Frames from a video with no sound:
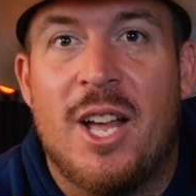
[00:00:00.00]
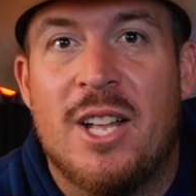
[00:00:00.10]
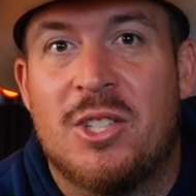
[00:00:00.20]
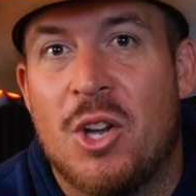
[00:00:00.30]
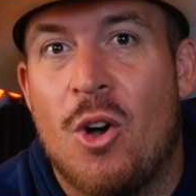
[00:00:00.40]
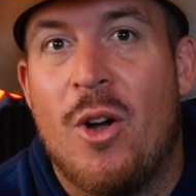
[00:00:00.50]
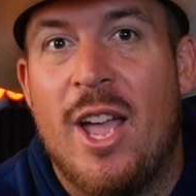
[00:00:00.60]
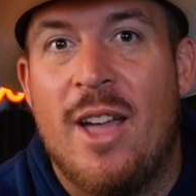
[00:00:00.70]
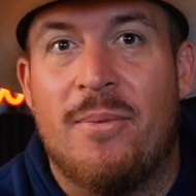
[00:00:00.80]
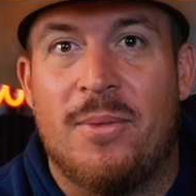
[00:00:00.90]
And so
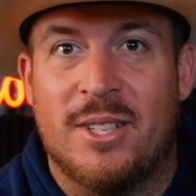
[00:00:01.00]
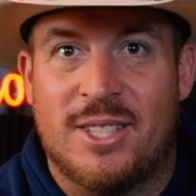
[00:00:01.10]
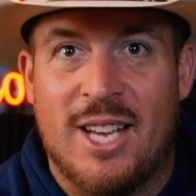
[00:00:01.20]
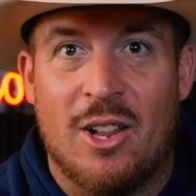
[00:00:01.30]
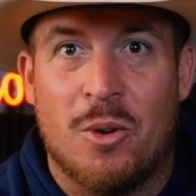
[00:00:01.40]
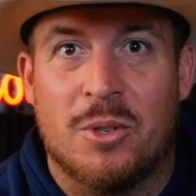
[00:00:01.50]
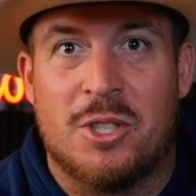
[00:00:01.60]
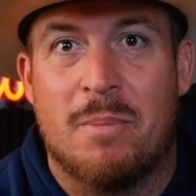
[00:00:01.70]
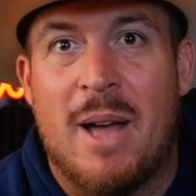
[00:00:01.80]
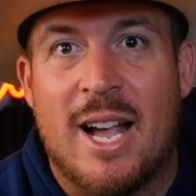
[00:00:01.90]
if the seller wants
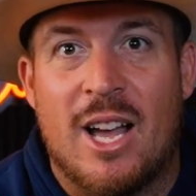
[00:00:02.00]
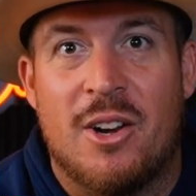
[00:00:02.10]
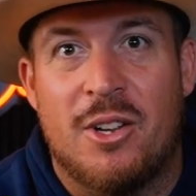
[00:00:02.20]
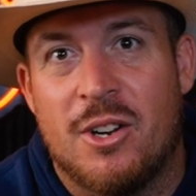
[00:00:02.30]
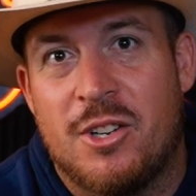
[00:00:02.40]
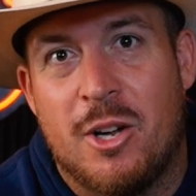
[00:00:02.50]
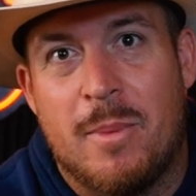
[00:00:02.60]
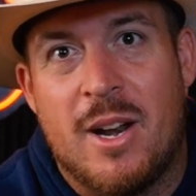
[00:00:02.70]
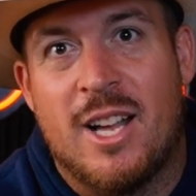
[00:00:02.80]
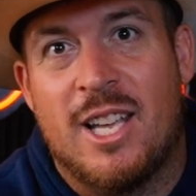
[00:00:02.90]
to back out of your deal
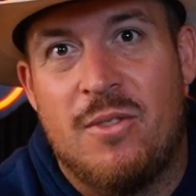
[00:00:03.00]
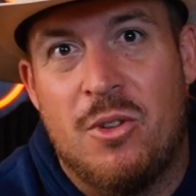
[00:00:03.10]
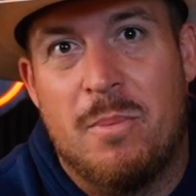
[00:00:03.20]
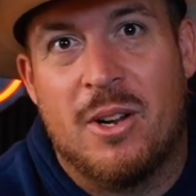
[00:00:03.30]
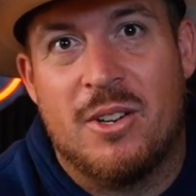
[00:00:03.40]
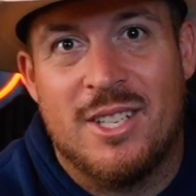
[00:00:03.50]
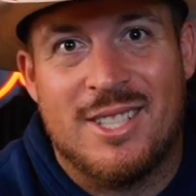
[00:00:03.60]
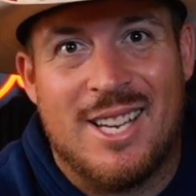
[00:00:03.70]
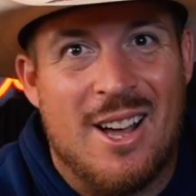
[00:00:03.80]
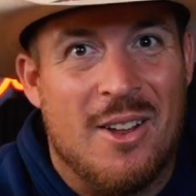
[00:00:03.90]
by not giving you a bigger
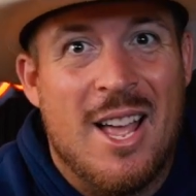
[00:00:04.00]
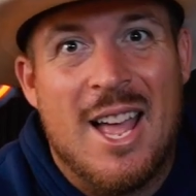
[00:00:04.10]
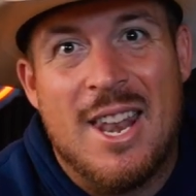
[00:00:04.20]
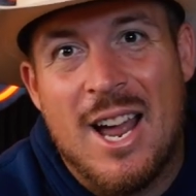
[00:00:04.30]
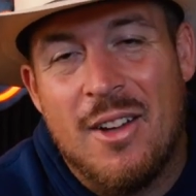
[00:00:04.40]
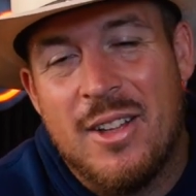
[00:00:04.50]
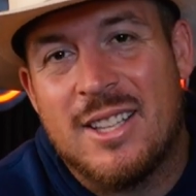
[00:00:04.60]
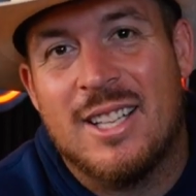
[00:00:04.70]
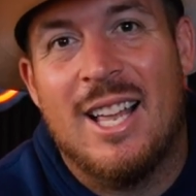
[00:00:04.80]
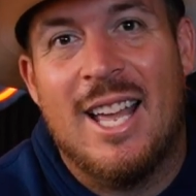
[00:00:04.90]
discount, now they have
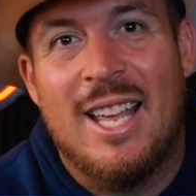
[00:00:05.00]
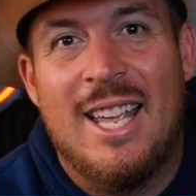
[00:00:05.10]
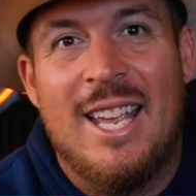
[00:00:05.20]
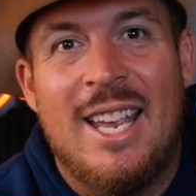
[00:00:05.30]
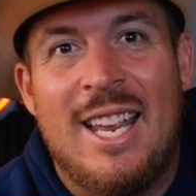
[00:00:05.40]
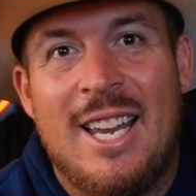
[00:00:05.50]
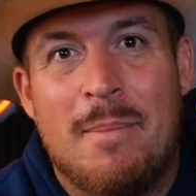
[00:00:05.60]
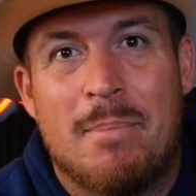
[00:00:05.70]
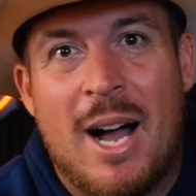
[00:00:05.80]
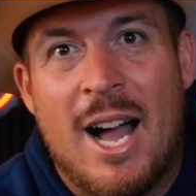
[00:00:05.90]
to let any
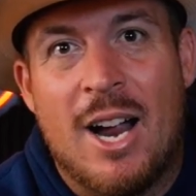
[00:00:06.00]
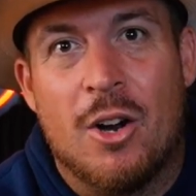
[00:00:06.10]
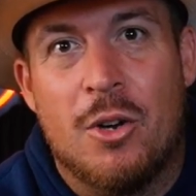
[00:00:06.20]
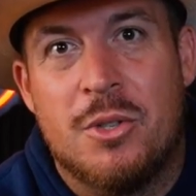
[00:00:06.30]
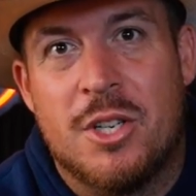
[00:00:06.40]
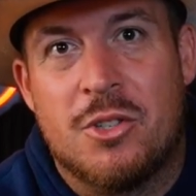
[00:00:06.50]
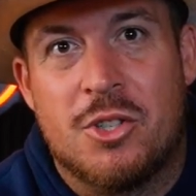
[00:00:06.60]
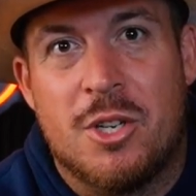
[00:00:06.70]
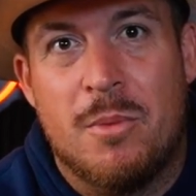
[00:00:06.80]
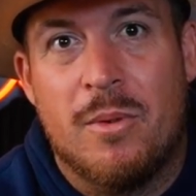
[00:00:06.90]
buyer who's
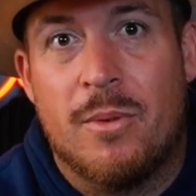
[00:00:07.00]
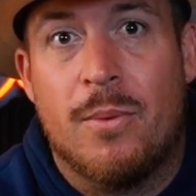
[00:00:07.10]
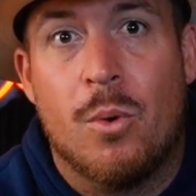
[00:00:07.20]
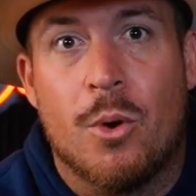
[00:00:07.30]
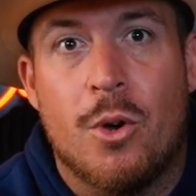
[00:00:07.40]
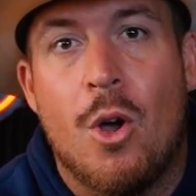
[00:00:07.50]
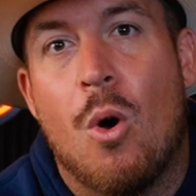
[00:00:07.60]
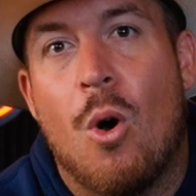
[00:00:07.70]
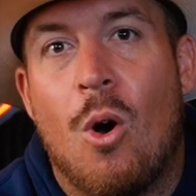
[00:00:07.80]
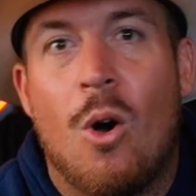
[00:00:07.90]
interested moving forward know
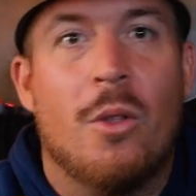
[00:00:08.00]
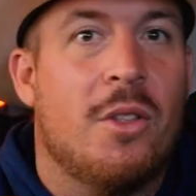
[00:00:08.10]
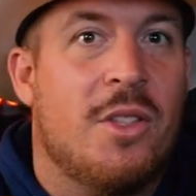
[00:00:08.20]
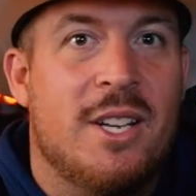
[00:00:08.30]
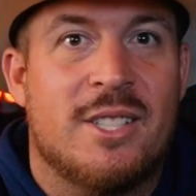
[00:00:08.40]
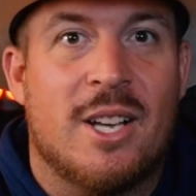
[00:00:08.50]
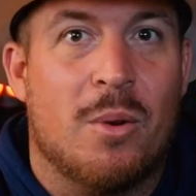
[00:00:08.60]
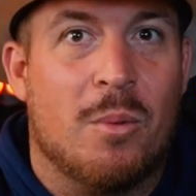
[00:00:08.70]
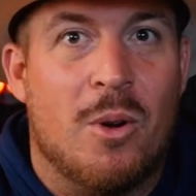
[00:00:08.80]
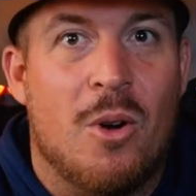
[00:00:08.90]
all the things that
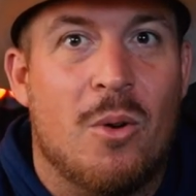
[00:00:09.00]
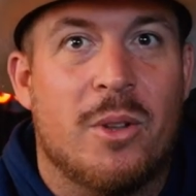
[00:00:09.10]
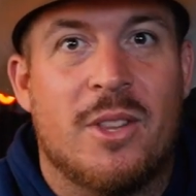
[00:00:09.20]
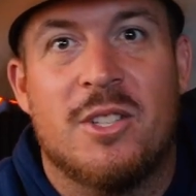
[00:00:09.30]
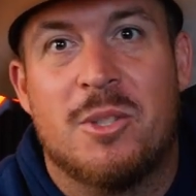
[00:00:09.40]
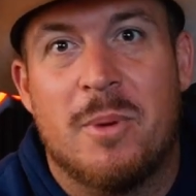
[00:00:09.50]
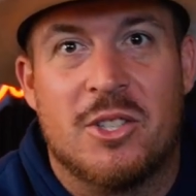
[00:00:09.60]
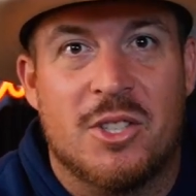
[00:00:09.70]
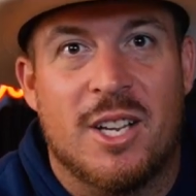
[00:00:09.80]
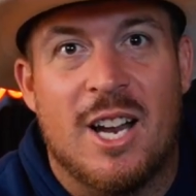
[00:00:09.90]
were wrong with the
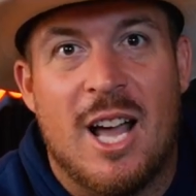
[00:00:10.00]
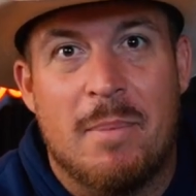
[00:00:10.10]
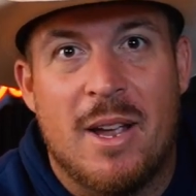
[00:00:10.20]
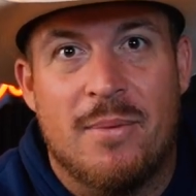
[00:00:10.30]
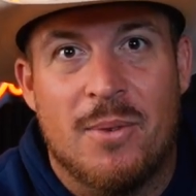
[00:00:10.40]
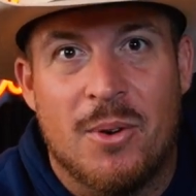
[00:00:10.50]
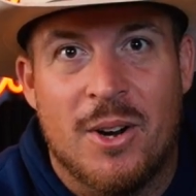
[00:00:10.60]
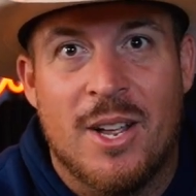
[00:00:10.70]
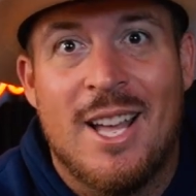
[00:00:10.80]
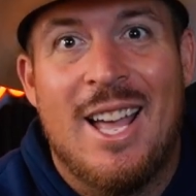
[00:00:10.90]
inspection that I paid for.